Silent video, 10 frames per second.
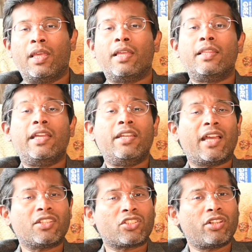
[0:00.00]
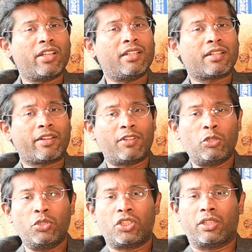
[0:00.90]
The Industrial
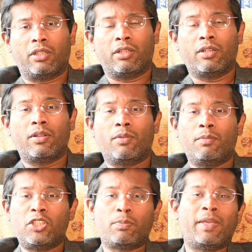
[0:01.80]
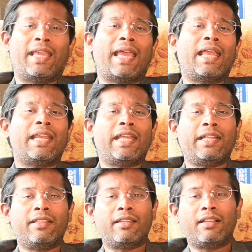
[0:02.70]
Revolution, which began
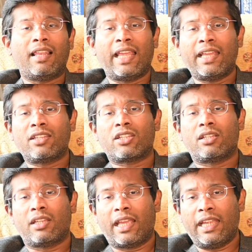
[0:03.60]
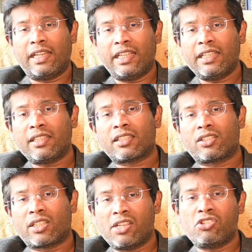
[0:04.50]
in the late 18th
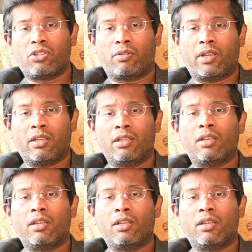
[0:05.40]
century,